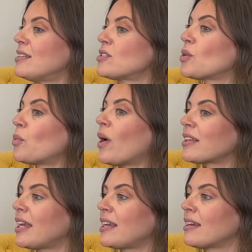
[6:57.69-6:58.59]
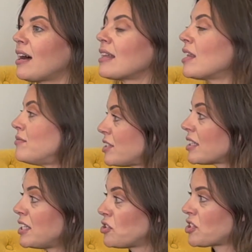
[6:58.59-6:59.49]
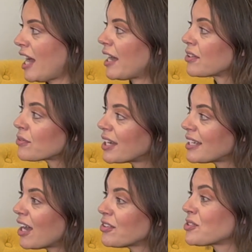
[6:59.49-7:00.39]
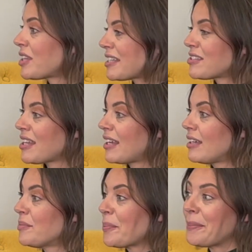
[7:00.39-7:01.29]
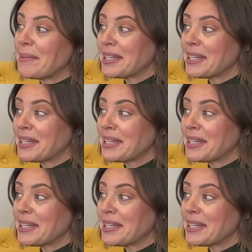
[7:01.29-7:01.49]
So while like I love Zeliche tile right now, so that's like maybe a